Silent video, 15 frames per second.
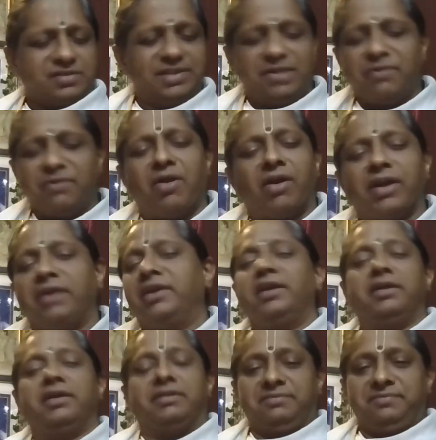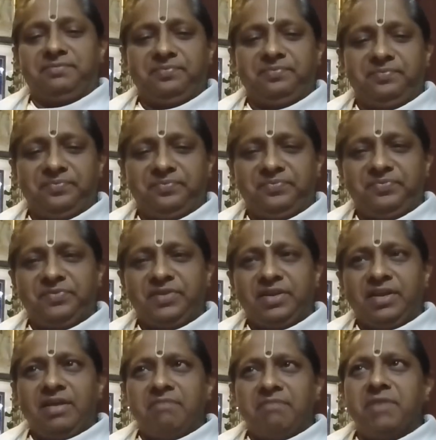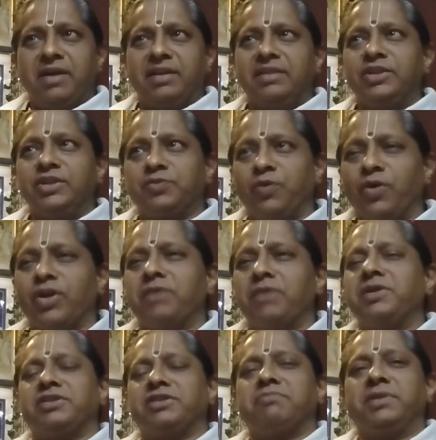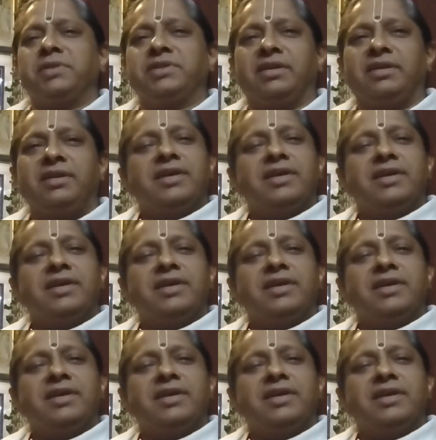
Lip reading: they would not have done it. But in these 4 hours of bhajan,